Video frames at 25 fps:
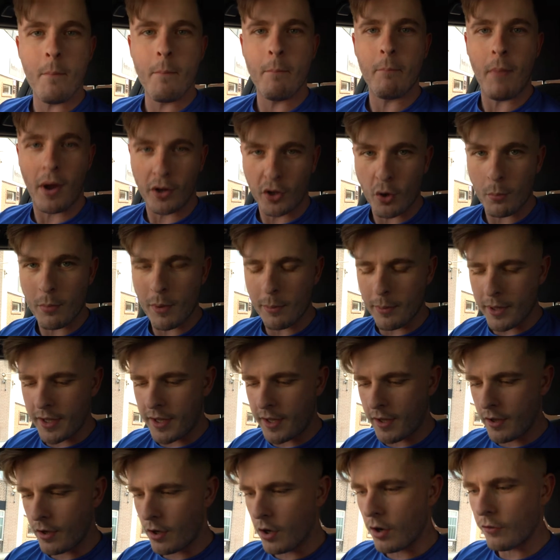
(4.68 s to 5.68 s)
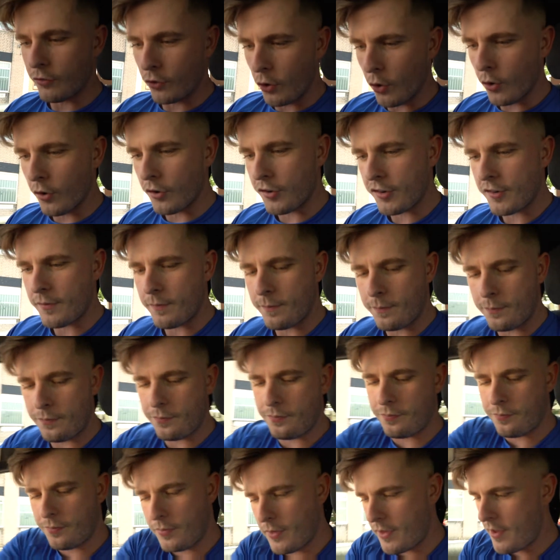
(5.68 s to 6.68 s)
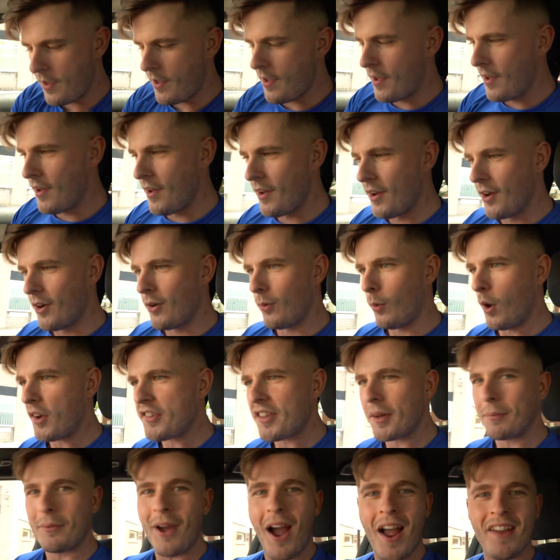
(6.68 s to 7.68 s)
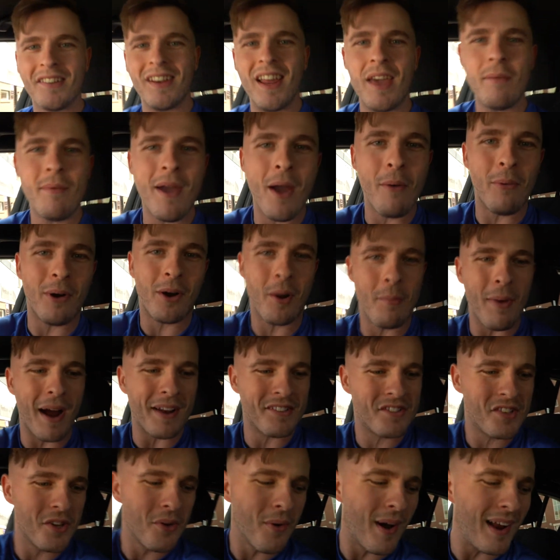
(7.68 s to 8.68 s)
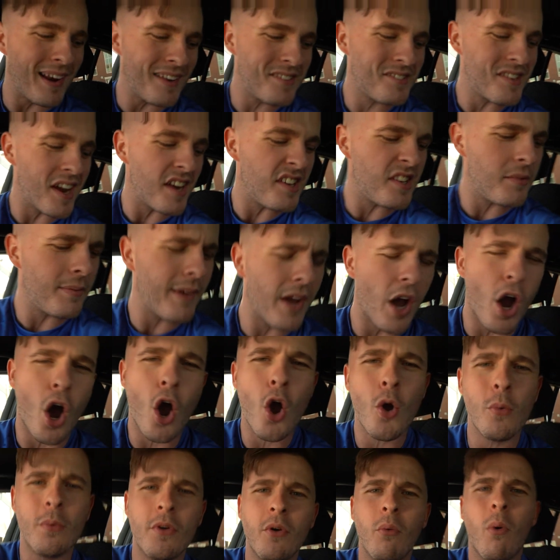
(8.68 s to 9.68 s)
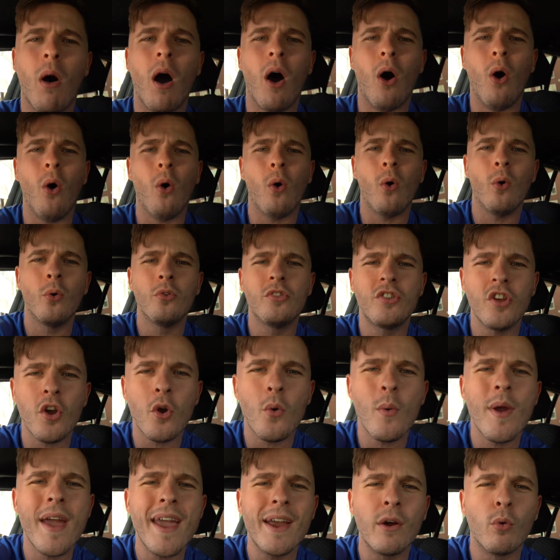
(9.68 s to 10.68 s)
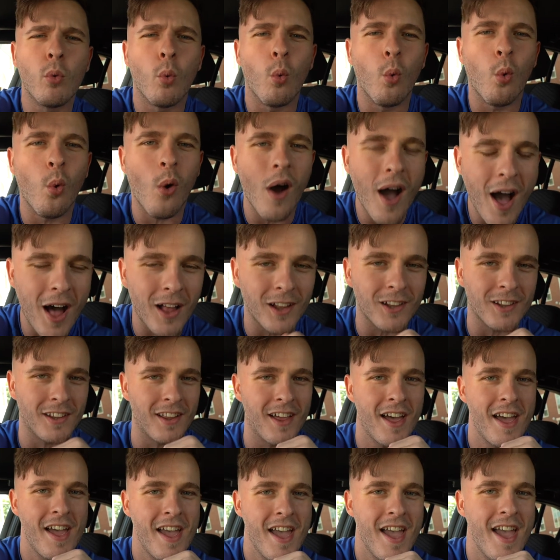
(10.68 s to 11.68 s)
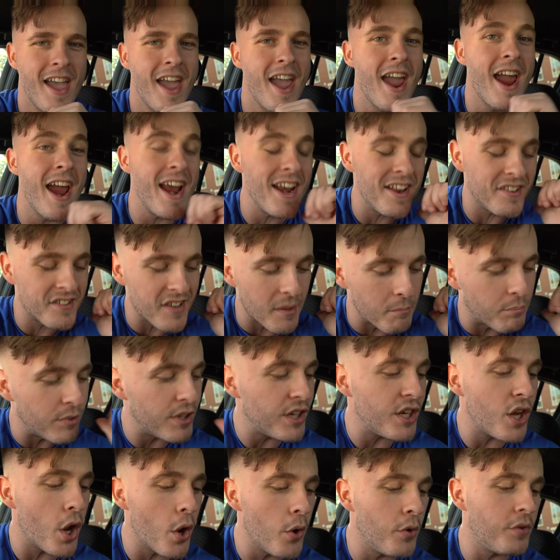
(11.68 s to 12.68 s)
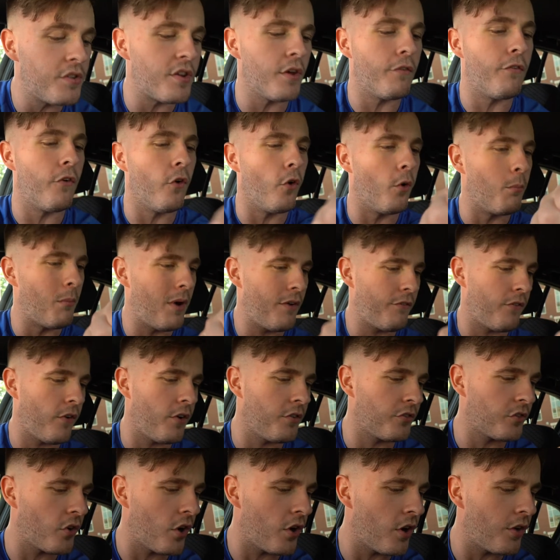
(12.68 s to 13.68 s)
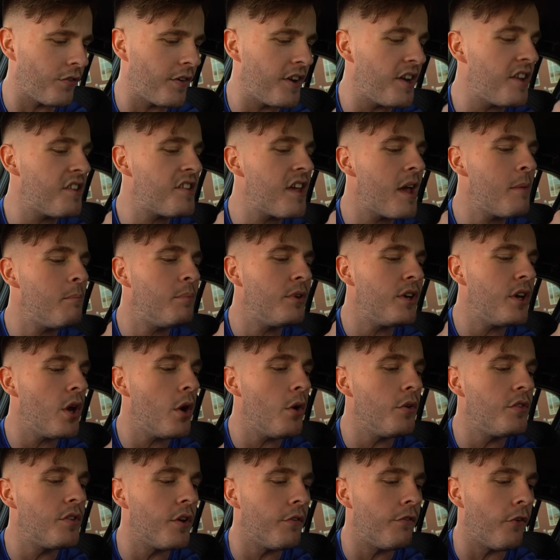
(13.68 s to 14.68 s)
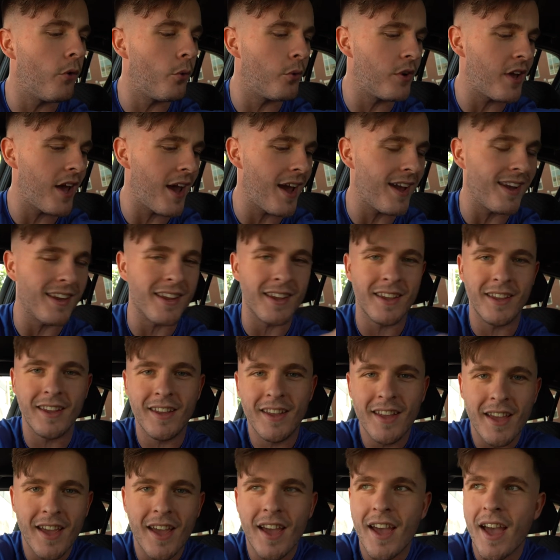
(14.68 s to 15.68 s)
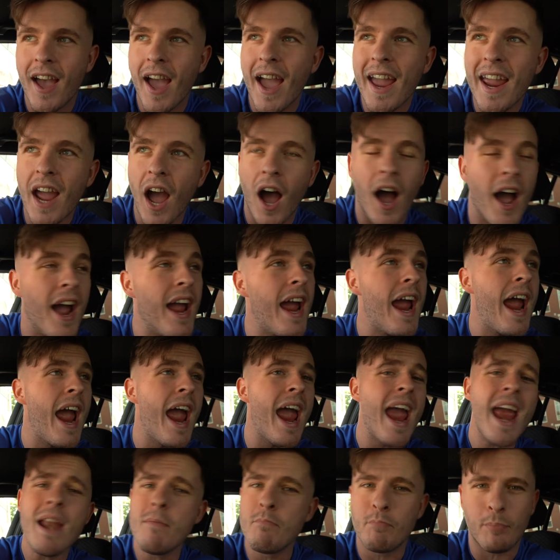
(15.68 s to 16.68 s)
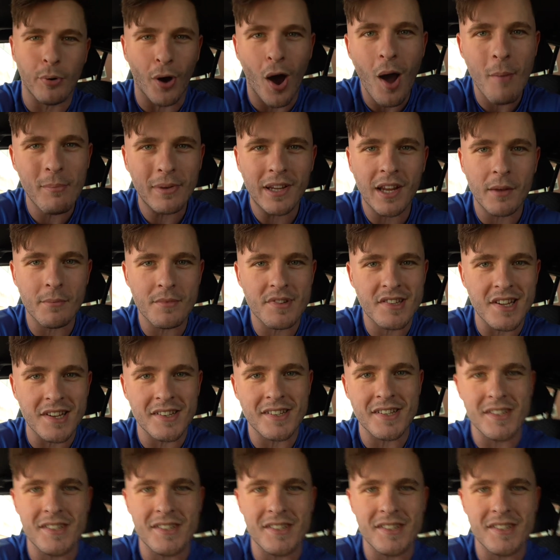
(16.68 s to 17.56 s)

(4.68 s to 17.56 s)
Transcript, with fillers: Michael Bibby, of course. What's up guys, Liam here, welcome back to LSJ TV. I hope you are all doing well. It is a beautiful, my phone's going off, it is a beautiful day. Here, in Birmingham city